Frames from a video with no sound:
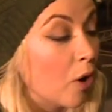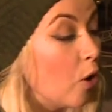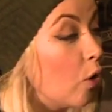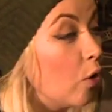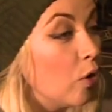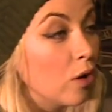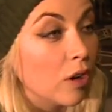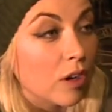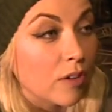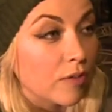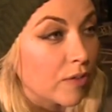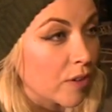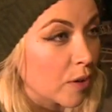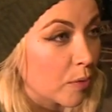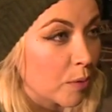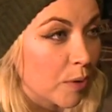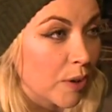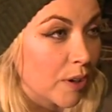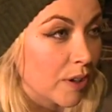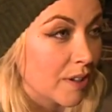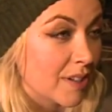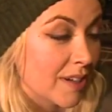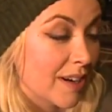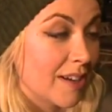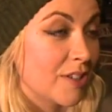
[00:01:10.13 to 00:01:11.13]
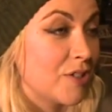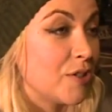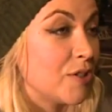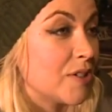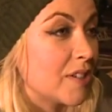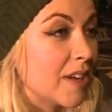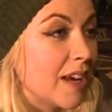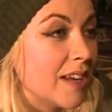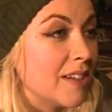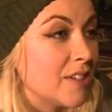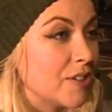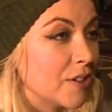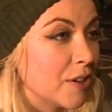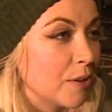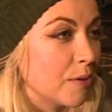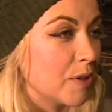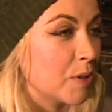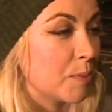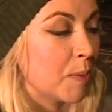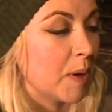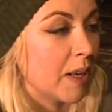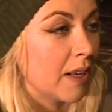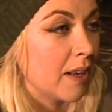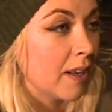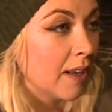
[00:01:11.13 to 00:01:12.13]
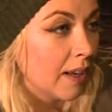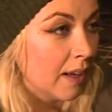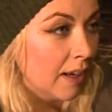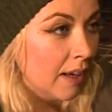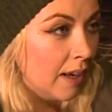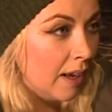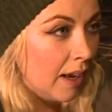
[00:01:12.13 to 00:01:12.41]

all over the world. And as you said, it's been